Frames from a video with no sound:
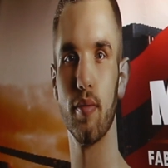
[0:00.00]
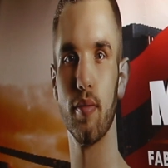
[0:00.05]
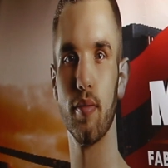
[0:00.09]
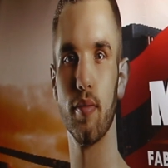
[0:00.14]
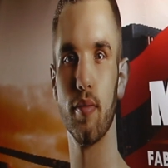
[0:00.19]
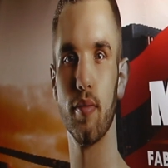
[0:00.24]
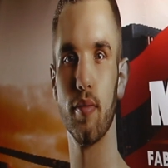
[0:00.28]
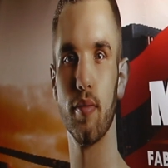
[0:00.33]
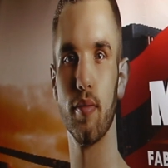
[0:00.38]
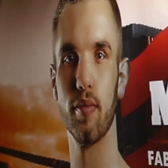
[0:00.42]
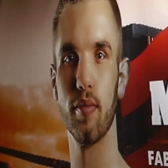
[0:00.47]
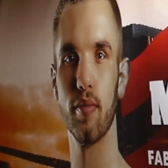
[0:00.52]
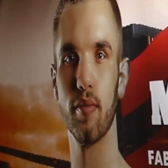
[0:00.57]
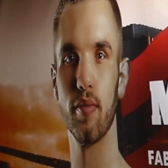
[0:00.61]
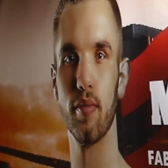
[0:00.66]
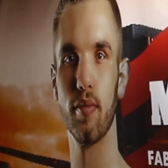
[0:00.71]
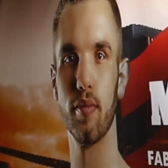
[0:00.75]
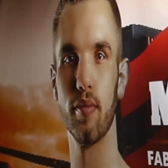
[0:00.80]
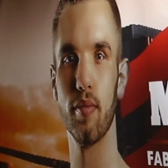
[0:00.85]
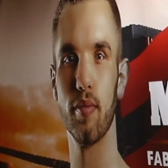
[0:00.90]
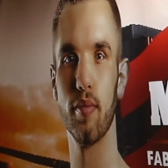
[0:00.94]

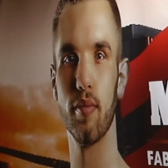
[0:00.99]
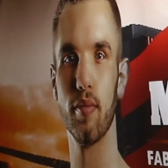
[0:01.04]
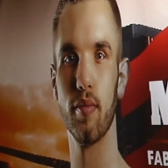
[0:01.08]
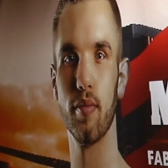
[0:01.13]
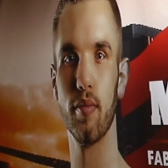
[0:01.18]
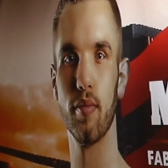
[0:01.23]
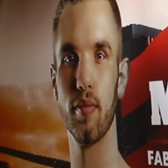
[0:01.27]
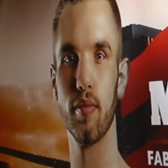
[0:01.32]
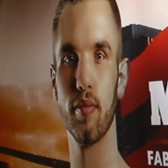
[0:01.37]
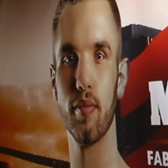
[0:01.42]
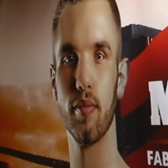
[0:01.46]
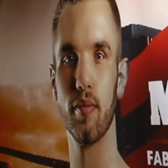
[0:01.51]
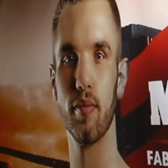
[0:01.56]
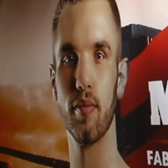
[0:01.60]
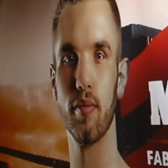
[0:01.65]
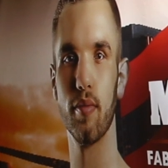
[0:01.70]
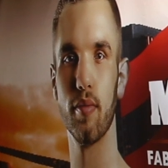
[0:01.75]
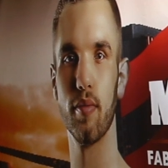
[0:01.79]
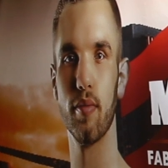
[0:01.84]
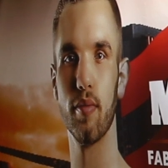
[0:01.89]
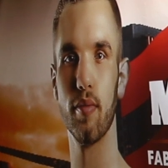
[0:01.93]

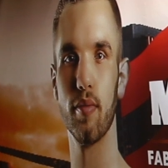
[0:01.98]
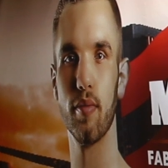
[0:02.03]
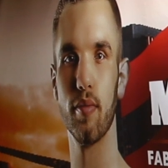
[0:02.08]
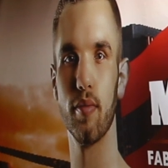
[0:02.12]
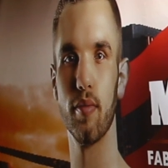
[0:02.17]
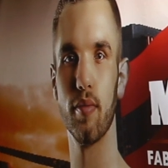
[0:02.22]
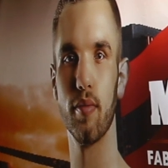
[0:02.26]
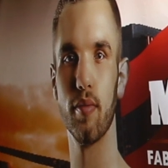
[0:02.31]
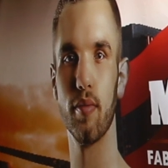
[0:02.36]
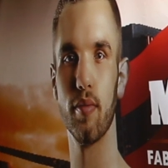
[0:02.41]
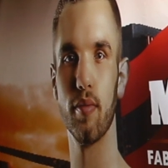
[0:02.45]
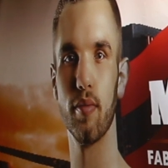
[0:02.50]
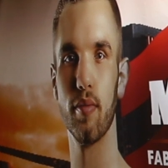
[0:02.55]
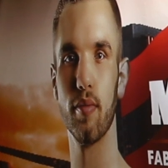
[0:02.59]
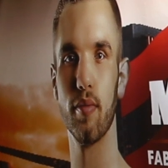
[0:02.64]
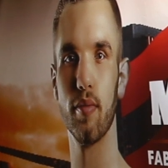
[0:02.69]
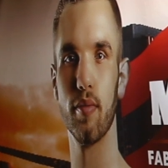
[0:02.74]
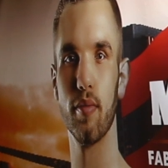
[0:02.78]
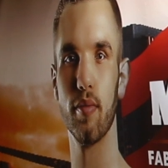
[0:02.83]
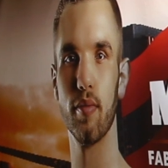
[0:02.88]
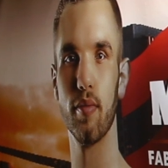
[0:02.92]

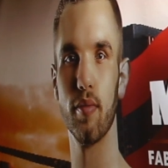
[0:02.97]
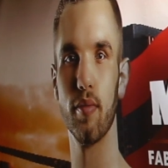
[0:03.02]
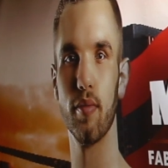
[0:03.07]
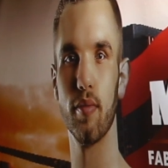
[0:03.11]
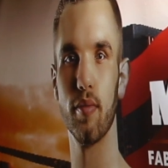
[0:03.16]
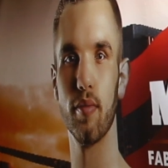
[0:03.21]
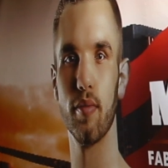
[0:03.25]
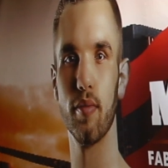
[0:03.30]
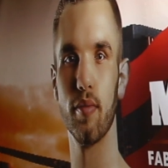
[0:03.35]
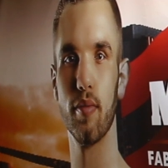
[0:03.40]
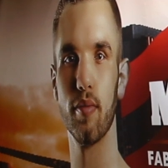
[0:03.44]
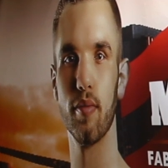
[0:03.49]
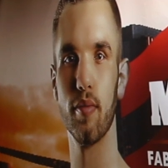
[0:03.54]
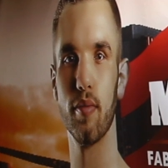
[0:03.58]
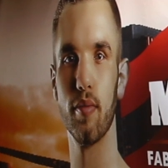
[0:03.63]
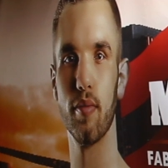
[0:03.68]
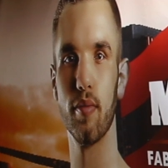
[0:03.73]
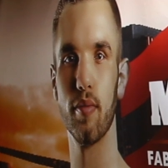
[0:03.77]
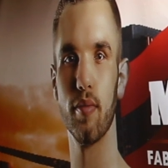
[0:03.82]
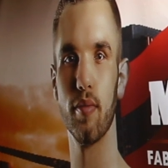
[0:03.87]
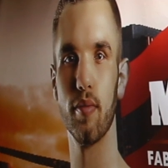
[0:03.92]

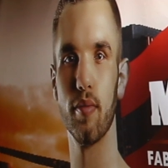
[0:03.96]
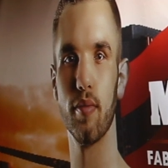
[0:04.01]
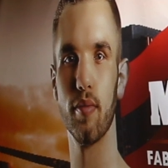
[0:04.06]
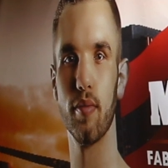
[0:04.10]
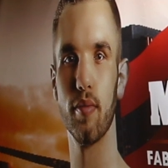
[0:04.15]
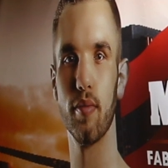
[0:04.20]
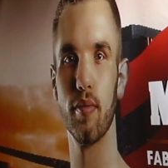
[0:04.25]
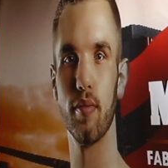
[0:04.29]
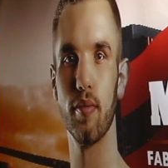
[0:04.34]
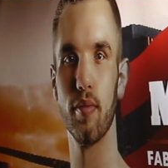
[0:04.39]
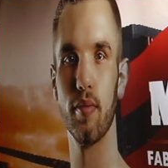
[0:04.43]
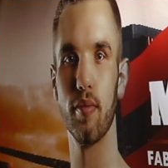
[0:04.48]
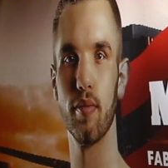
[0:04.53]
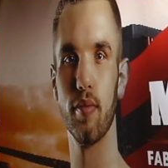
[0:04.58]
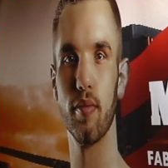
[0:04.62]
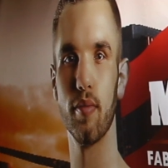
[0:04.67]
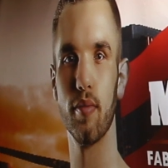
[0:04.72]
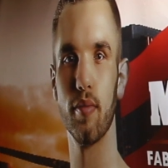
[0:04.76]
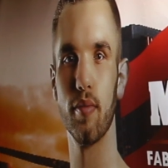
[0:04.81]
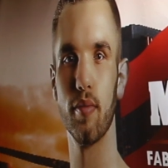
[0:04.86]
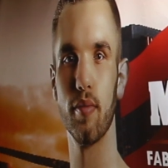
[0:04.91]

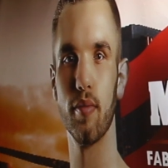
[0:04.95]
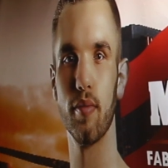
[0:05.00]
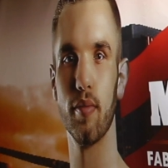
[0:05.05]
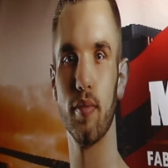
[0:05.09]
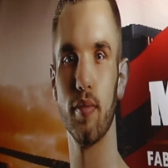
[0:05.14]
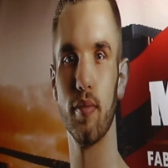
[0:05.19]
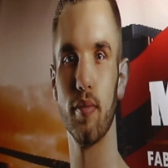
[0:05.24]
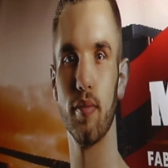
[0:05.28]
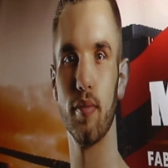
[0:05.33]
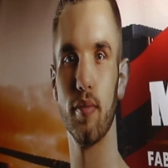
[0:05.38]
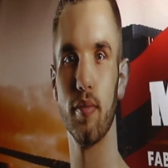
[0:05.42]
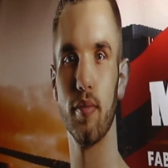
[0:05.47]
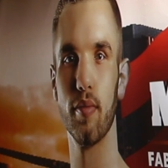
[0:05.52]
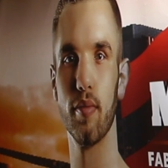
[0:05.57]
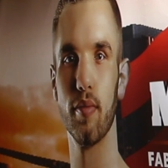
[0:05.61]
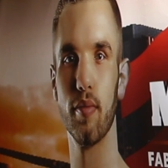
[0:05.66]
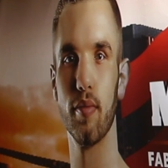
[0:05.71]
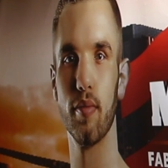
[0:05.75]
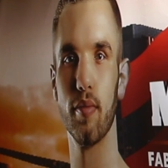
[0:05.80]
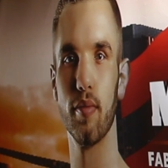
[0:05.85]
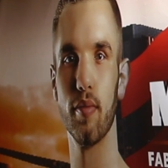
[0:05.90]

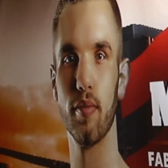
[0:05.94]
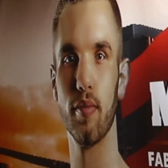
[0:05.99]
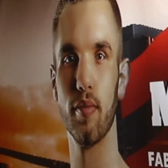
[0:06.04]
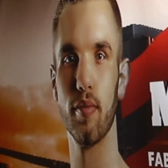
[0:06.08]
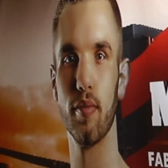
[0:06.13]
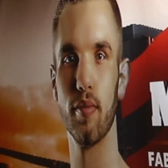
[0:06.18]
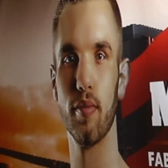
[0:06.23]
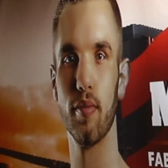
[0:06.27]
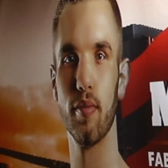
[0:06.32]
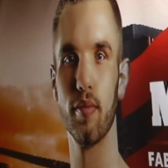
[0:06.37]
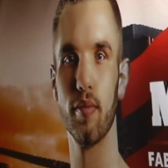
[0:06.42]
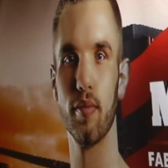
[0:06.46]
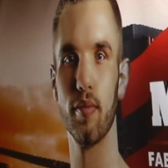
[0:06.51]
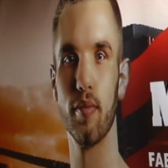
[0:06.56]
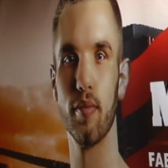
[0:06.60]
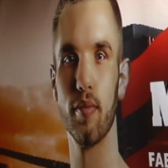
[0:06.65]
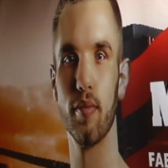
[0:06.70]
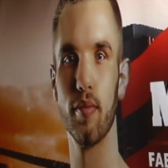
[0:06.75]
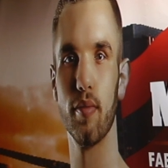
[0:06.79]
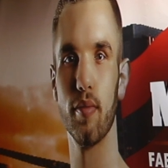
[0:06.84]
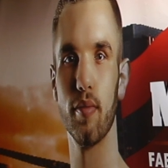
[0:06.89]

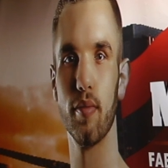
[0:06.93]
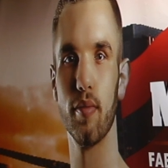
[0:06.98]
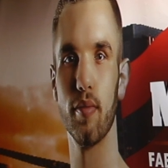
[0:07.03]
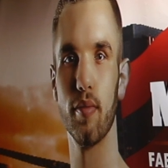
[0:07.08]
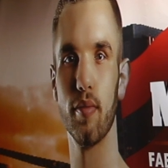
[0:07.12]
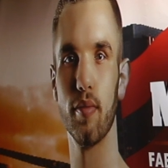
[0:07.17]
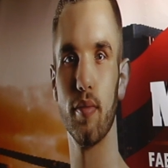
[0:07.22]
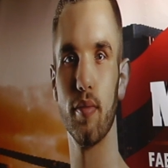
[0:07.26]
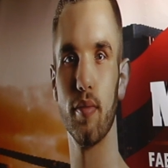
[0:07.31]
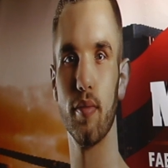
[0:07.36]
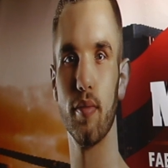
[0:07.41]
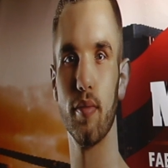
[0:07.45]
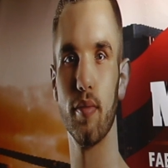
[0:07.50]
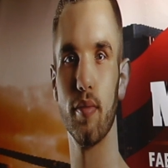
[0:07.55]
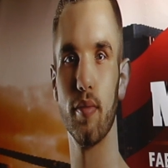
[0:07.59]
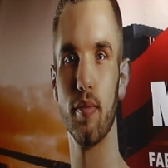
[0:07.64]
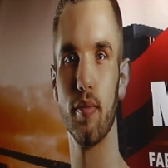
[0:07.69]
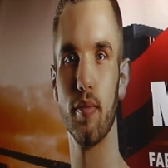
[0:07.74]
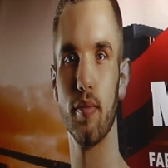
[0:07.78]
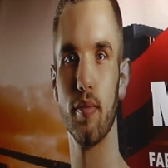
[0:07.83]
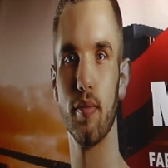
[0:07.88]

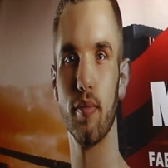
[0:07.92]
No words are spoken by the person on screen.